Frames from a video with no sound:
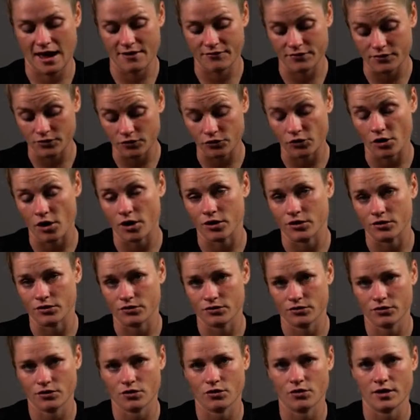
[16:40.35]
haven't
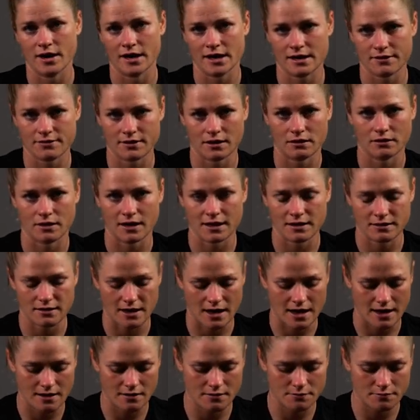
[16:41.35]
grown or anything like
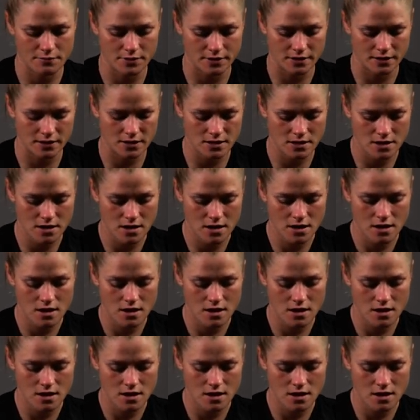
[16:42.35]
that. But